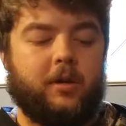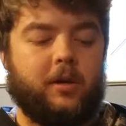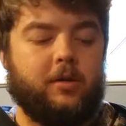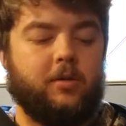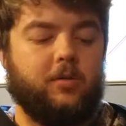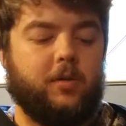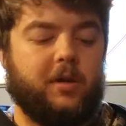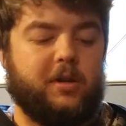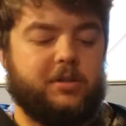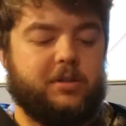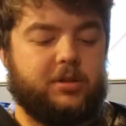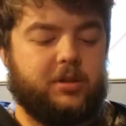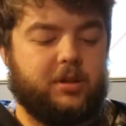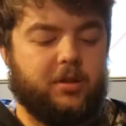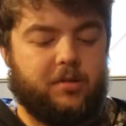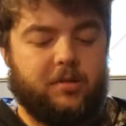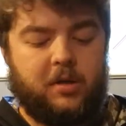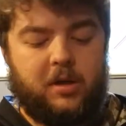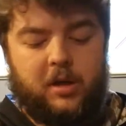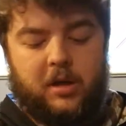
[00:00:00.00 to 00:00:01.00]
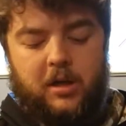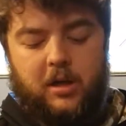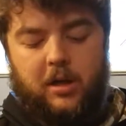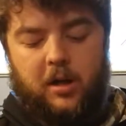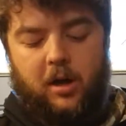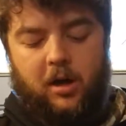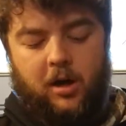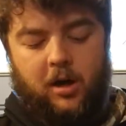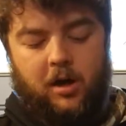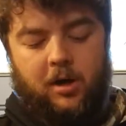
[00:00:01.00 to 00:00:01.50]
gear ratio.
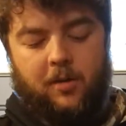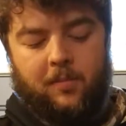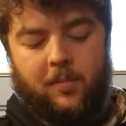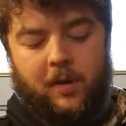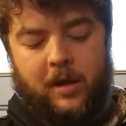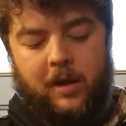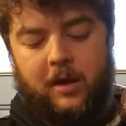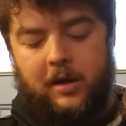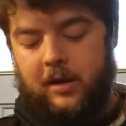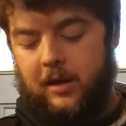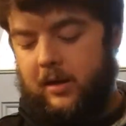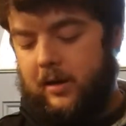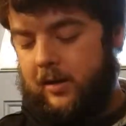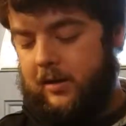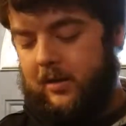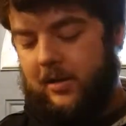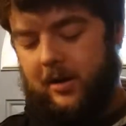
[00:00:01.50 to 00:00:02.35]
And